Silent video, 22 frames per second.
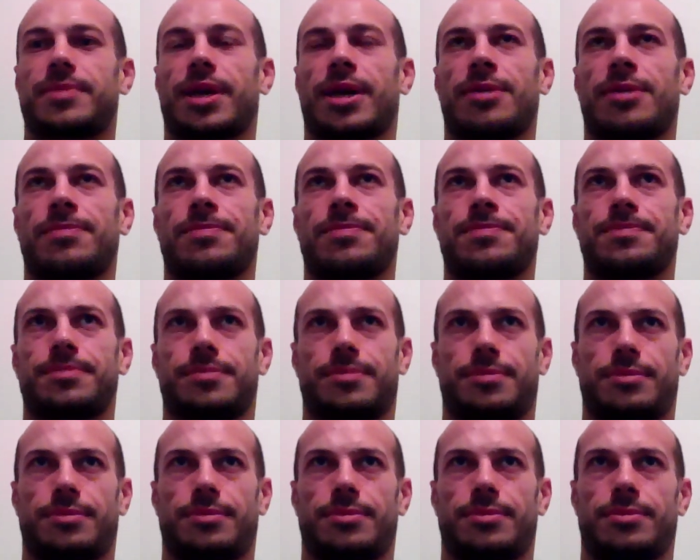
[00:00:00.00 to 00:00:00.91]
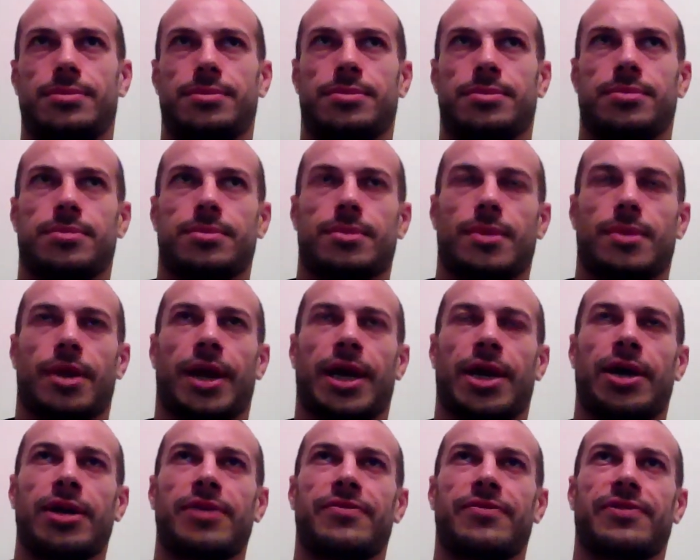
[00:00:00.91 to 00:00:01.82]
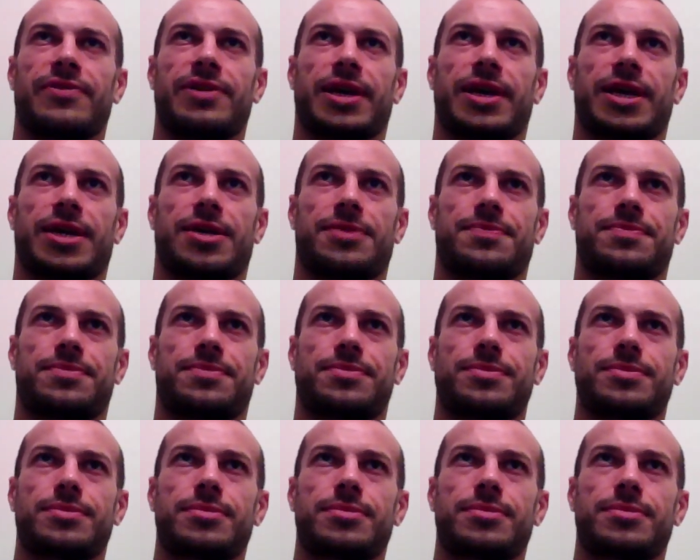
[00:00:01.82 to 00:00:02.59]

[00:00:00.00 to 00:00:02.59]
I kind of feel like